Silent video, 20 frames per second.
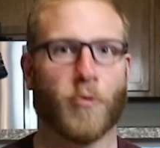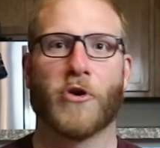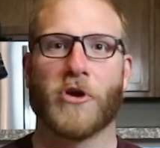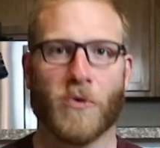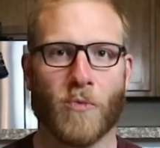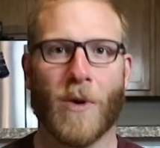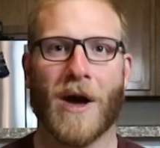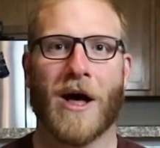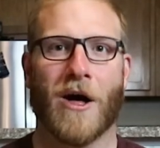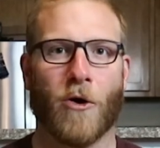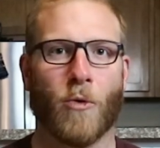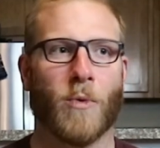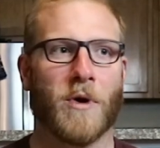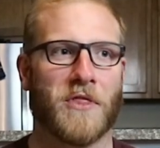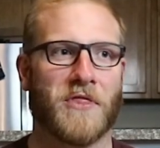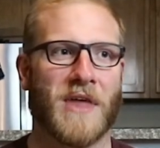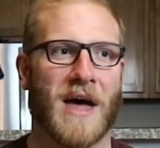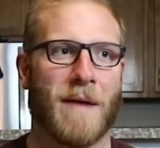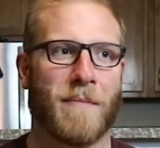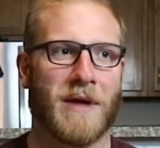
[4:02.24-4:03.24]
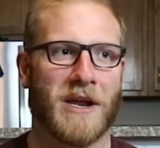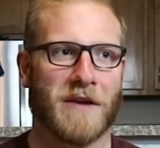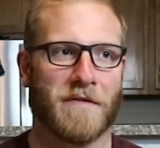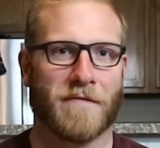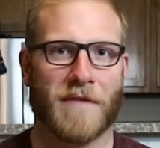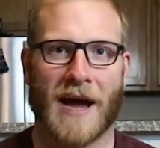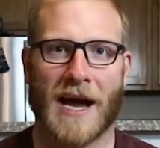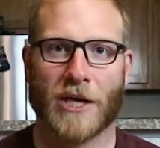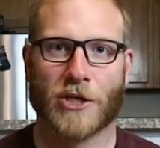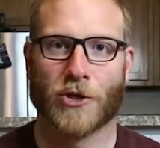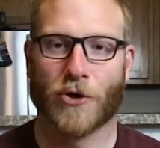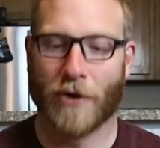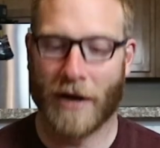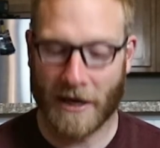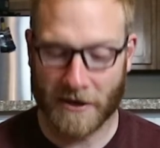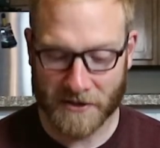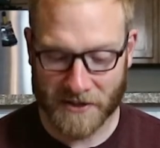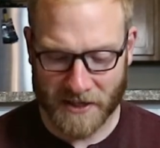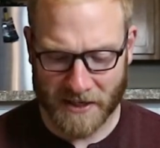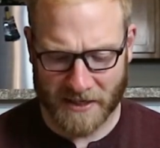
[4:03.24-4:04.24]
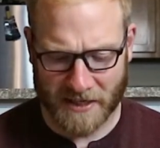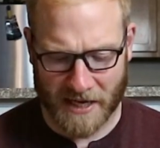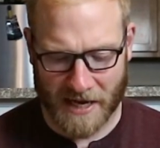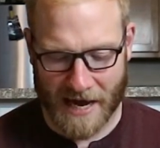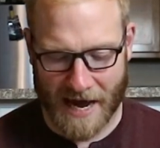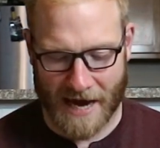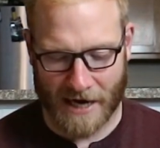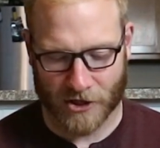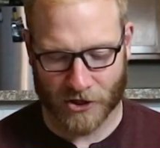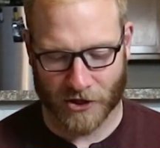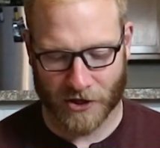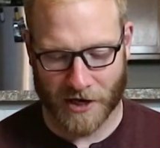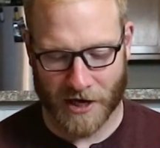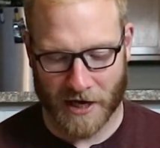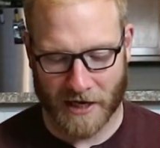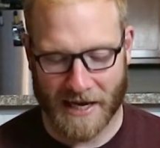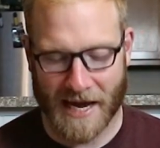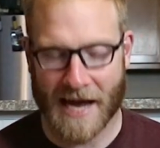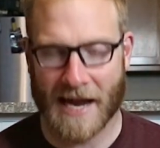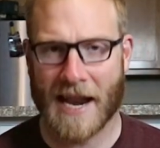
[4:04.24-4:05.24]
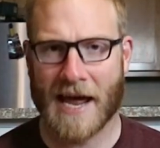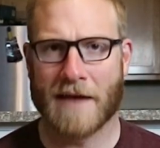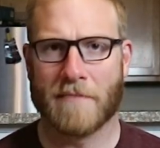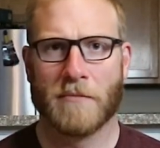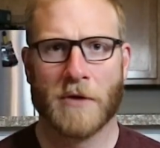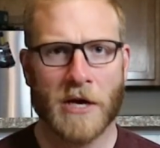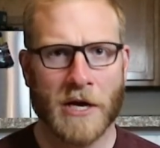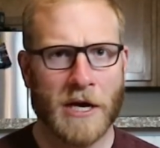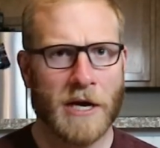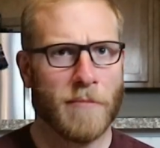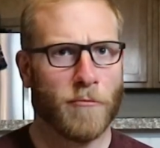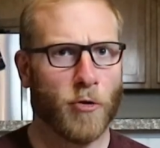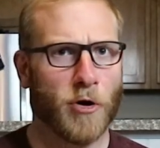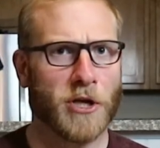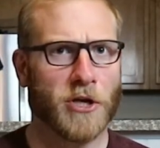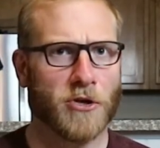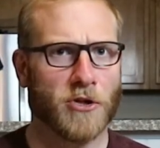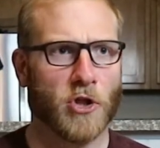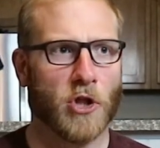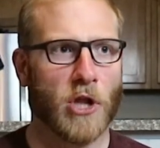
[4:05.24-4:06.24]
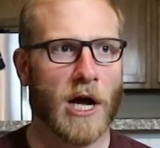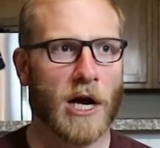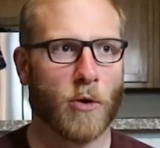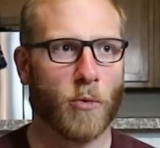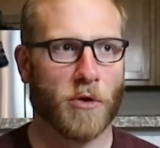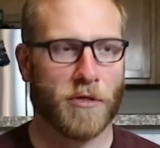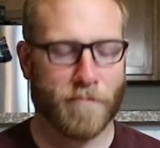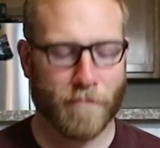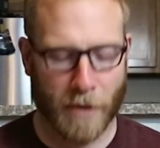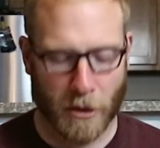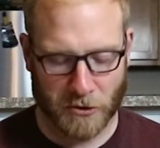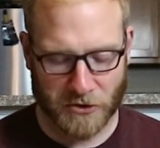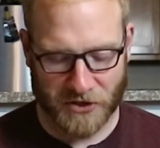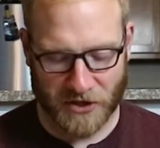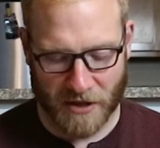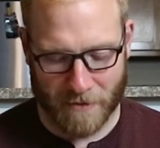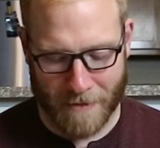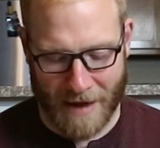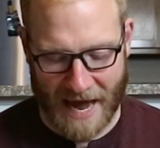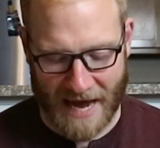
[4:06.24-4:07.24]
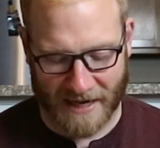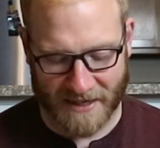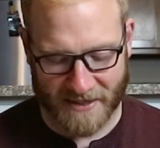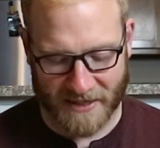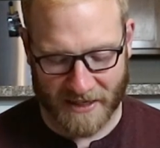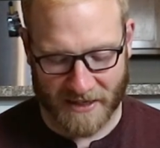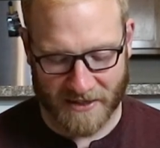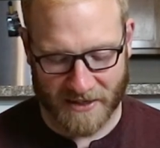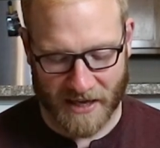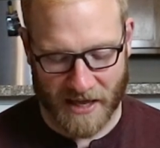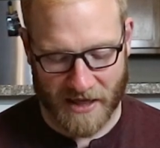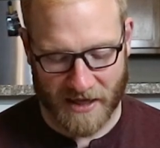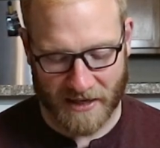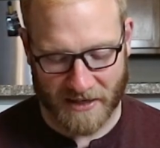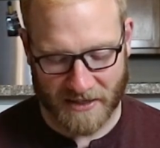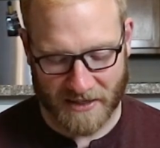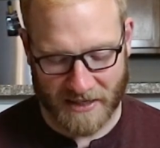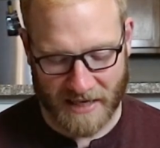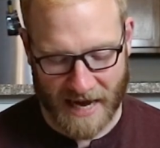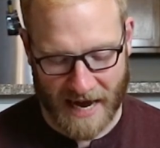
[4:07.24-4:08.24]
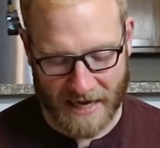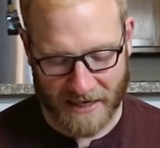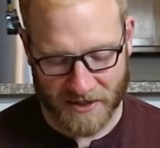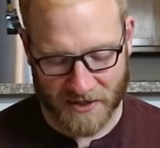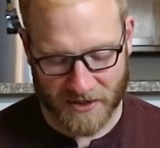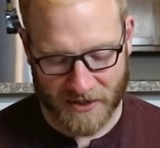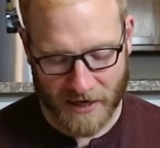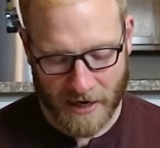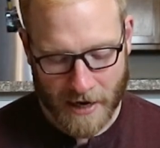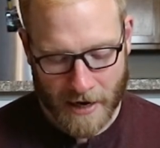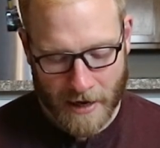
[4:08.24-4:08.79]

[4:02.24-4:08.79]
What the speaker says: pretty well with that manufacturer. LCT actually, again, had pretty good luck with most of the magazines in this test.